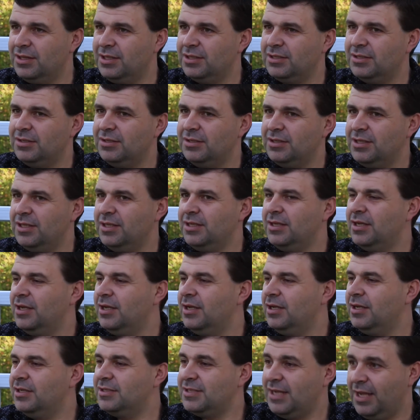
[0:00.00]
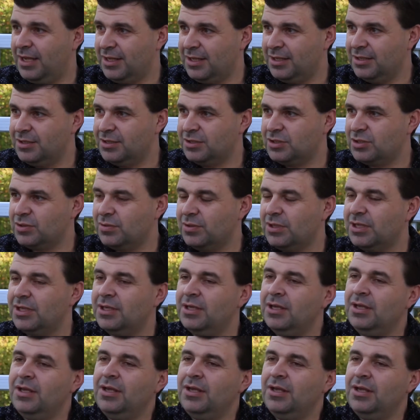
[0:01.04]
the tech industry.